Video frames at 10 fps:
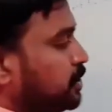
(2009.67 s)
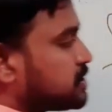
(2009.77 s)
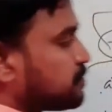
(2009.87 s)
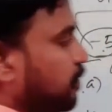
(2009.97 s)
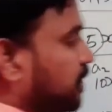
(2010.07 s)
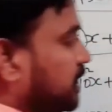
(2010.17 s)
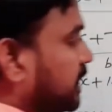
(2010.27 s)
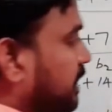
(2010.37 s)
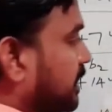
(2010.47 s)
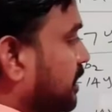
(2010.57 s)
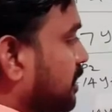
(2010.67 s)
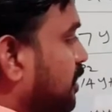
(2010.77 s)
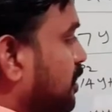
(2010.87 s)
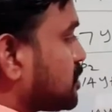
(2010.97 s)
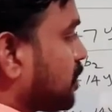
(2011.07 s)
is 14 here.
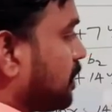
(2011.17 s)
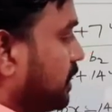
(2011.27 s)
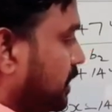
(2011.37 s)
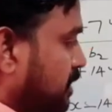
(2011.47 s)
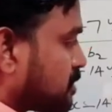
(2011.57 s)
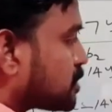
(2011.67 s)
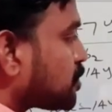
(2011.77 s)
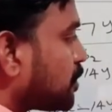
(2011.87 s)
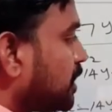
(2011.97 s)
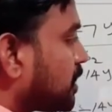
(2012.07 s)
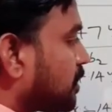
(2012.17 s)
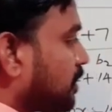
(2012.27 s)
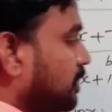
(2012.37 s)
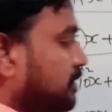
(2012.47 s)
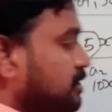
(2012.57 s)
So these
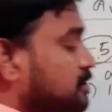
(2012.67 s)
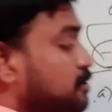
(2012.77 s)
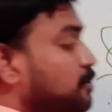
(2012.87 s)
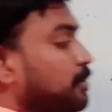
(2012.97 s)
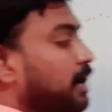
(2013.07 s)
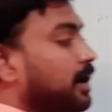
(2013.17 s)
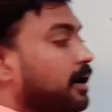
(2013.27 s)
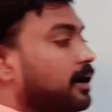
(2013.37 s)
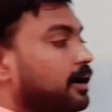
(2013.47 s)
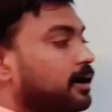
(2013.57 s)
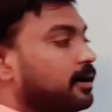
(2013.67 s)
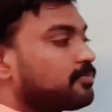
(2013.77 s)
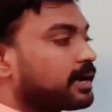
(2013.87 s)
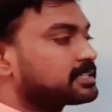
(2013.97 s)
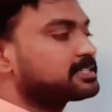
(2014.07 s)
two
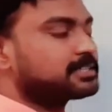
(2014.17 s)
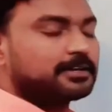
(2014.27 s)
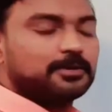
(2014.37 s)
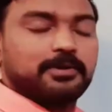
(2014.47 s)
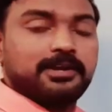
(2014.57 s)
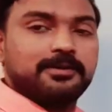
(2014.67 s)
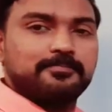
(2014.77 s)
fractions are equal?